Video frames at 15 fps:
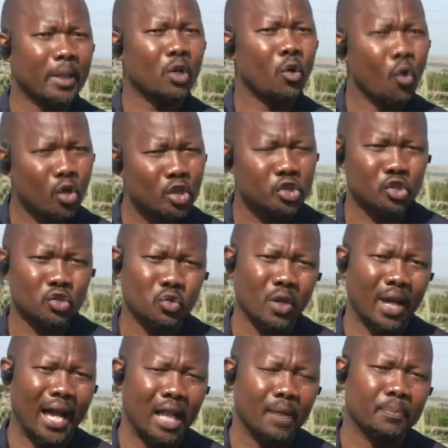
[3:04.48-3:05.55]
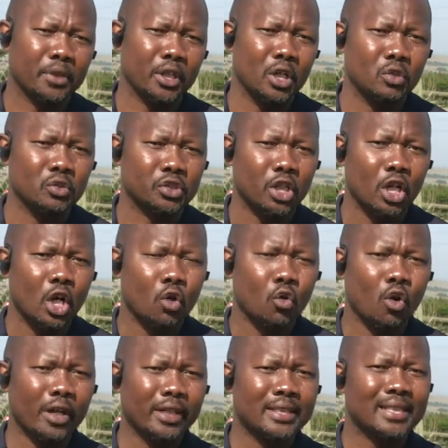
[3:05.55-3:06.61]
but also to help those
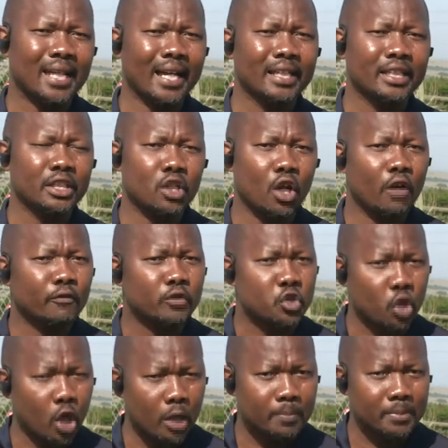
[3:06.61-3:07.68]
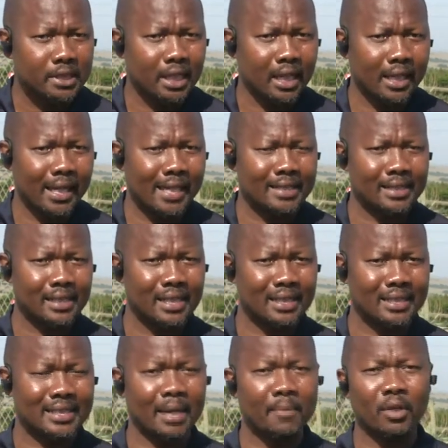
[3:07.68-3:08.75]
who are in dire need of jobs. Uh, as the
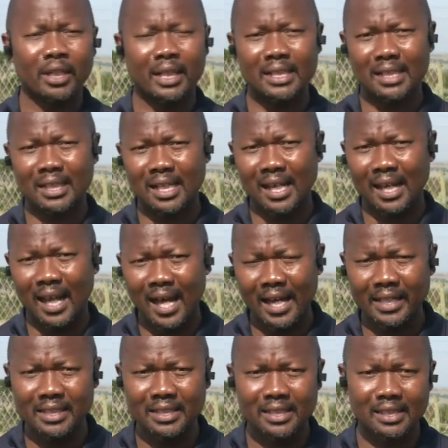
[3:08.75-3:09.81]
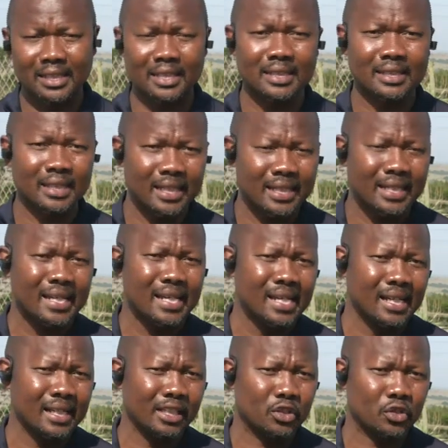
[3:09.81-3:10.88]
Democratic Alliance uh, said
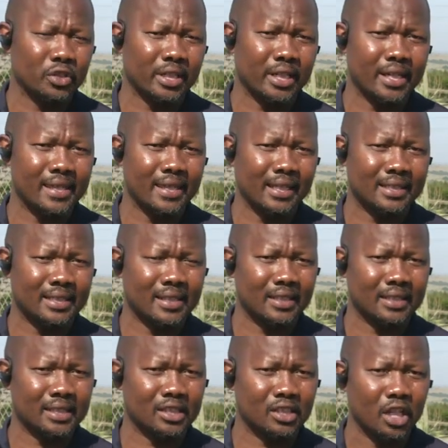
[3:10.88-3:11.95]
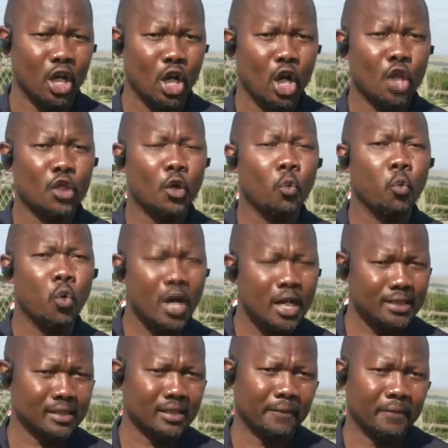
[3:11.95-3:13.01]
earlier today, that this is the
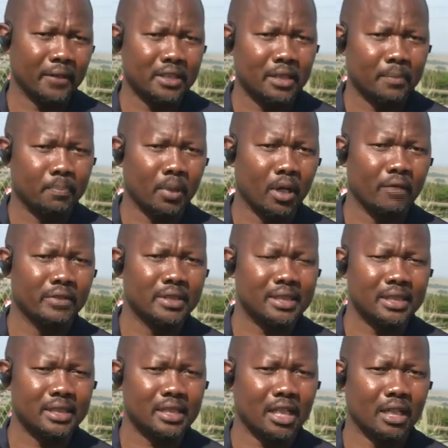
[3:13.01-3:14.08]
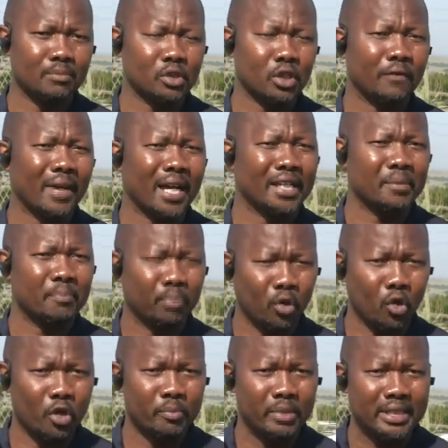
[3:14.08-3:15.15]
worst affected province in terms of
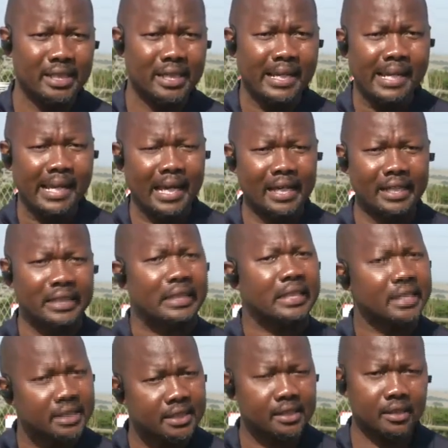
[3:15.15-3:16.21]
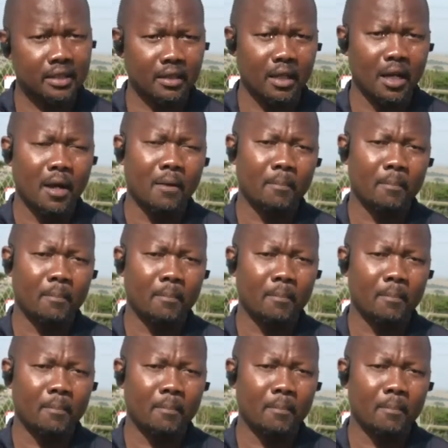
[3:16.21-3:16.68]
unemployment, and it is still